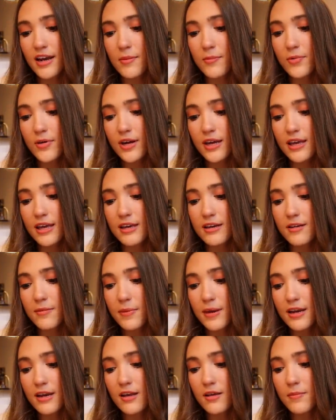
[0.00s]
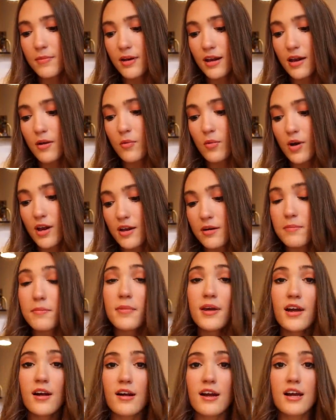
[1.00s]
I'm pretty independent, but I want
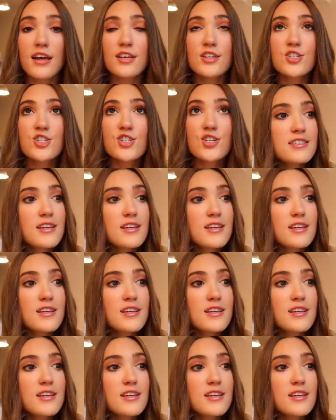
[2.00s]
marriage.